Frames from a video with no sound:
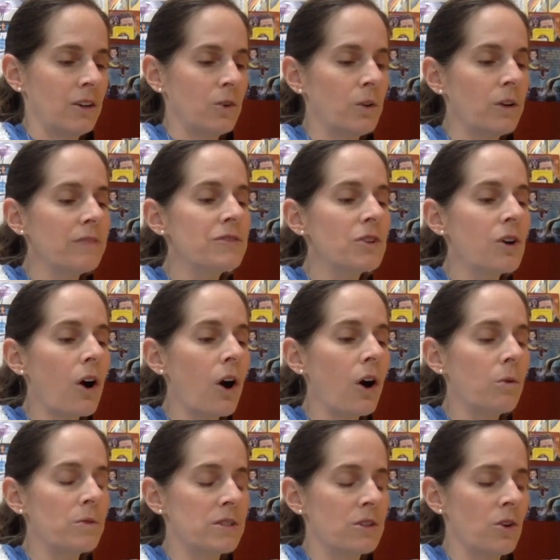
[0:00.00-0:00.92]
Griff's
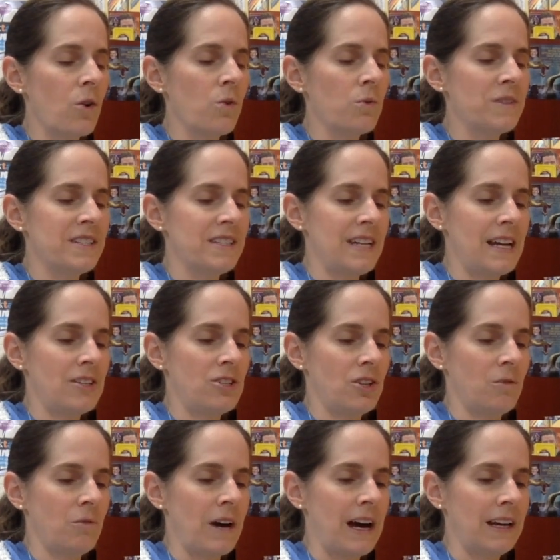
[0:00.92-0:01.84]
car was an old
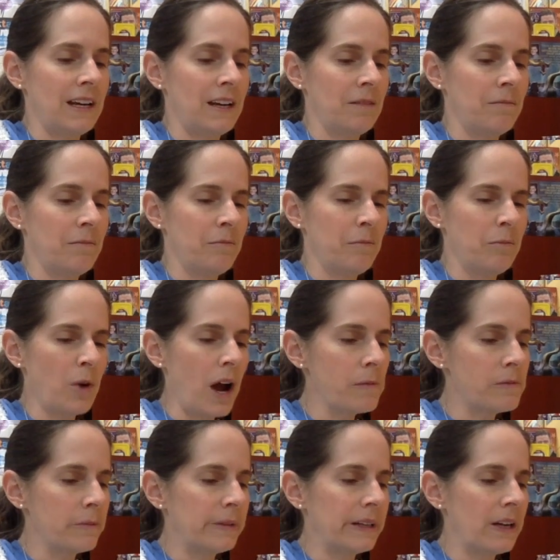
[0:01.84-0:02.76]
station wagon,
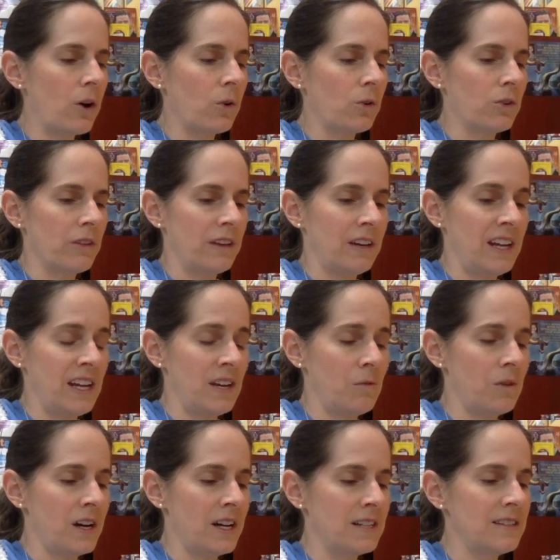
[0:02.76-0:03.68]
probably older than he
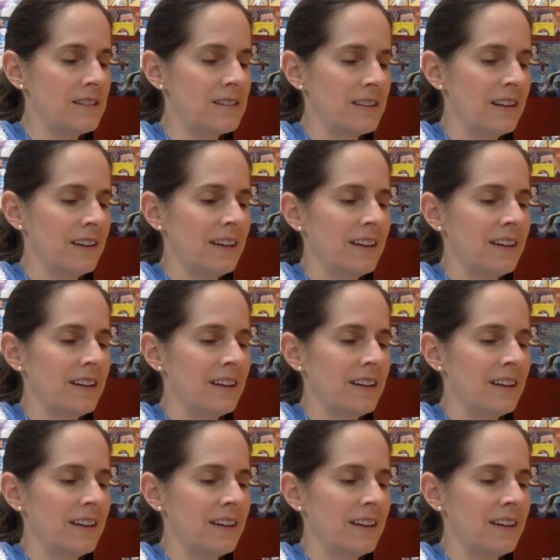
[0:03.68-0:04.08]
was.